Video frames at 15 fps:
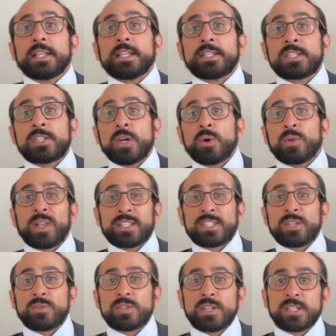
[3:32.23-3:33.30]
So let's
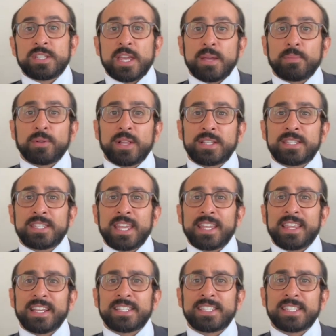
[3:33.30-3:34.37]
use an example. Let's say
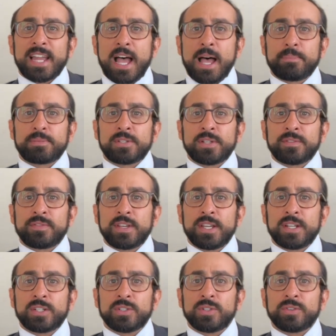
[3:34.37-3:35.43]
they stopped your
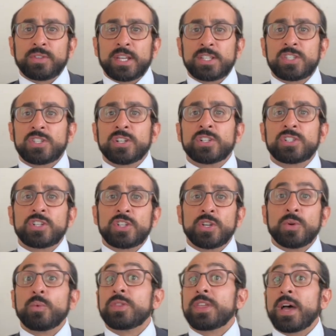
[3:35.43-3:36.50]
vehicle, they searched
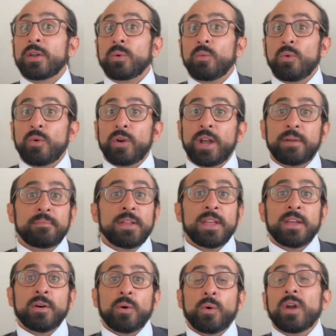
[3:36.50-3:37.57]
you without a warrant
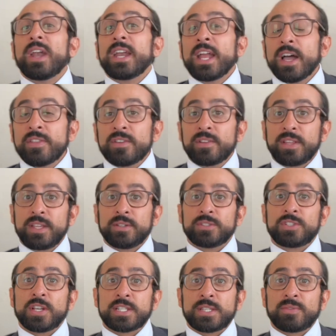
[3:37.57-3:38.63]
or any other legal
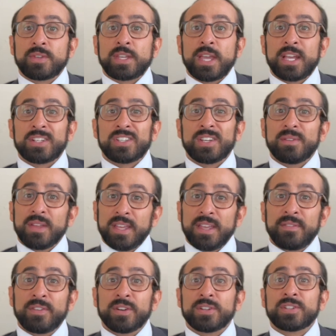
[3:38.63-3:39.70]
justification.
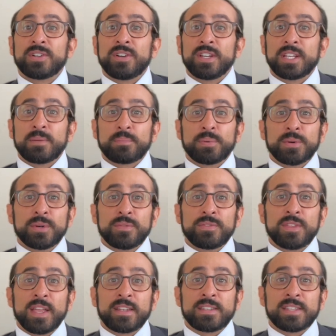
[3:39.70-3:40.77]
If your attorney can prove
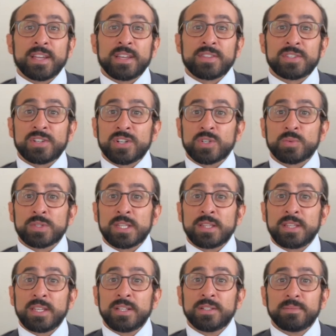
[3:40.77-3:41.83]
that the search was
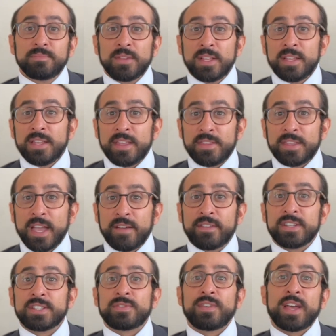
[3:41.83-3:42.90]
illegal, the
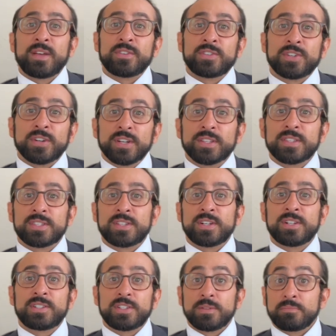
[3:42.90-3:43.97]
evidence found during the
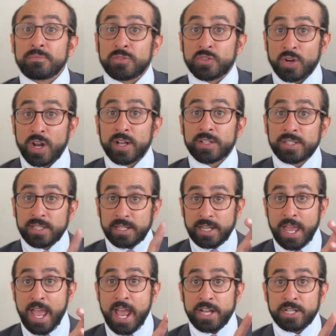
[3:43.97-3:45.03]
search, drugs,
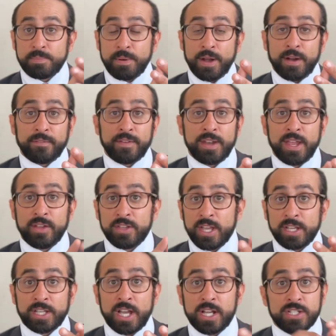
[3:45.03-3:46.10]
cash, paraphernalia,
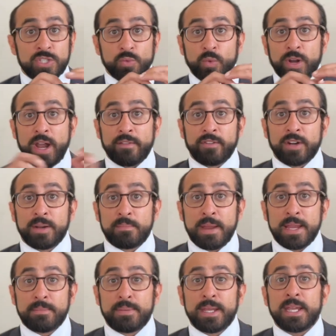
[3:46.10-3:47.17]
guns, whatever it
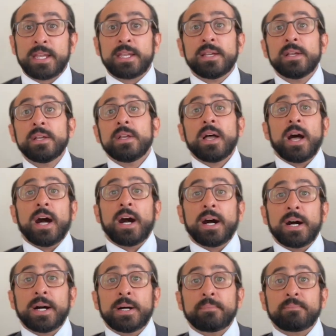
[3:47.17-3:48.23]
may be,
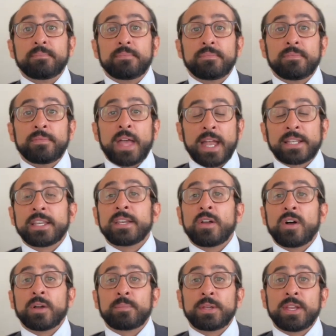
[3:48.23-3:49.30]
that can
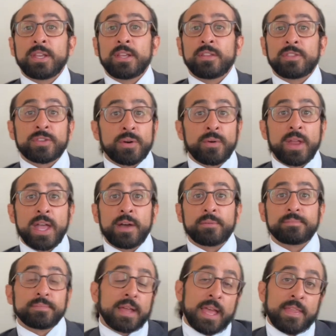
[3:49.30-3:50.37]
all be thrown out,
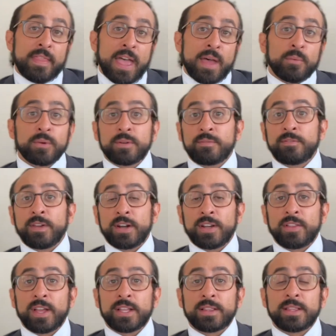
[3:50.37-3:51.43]
and that would very
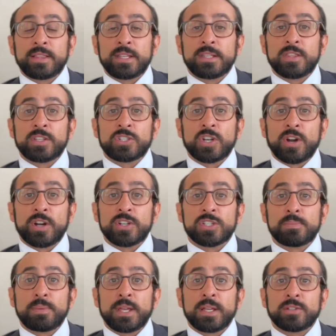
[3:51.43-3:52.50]
likely lead to the charges
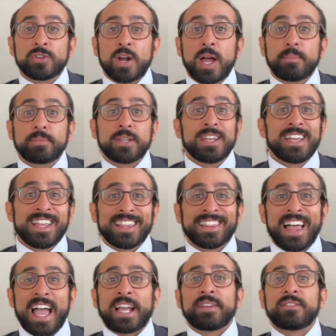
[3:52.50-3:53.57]
being dropped.
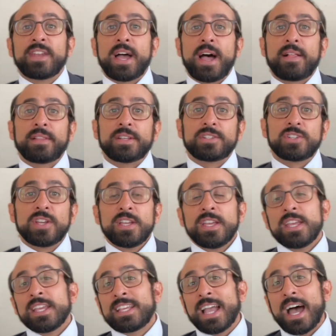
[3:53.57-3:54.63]
Lack of knowledge.
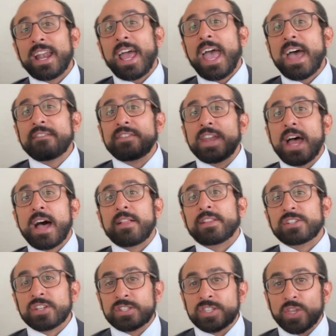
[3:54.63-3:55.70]
Got to have
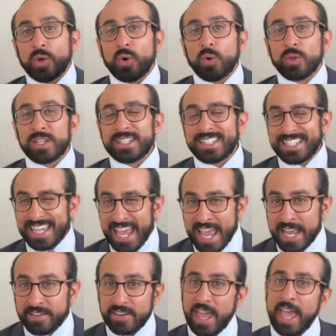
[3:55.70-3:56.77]
knowledge. It's the whole
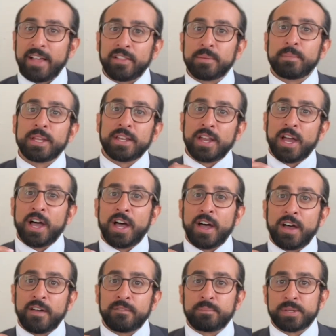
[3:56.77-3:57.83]
intent element
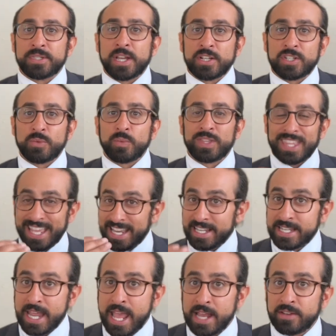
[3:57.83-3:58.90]
of possession with
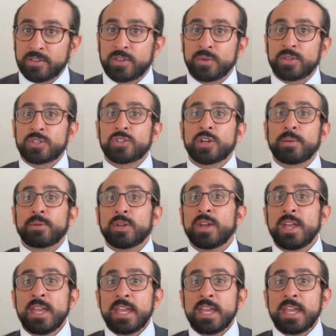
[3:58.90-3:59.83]
intent to distribute.